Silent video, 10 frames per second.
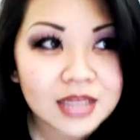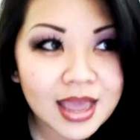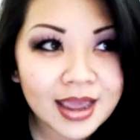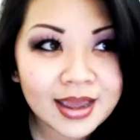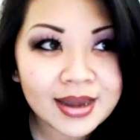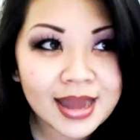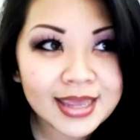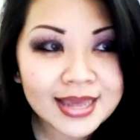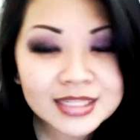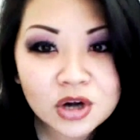And I
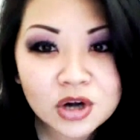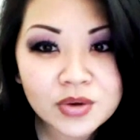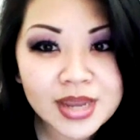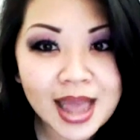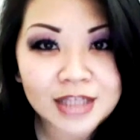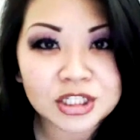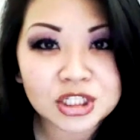guess her reaction,